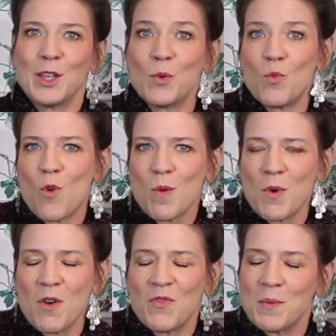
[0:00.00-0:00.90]
little
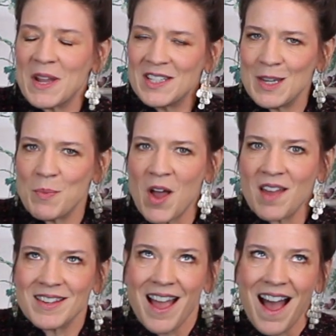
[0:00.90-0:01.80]
warmer for my teapot.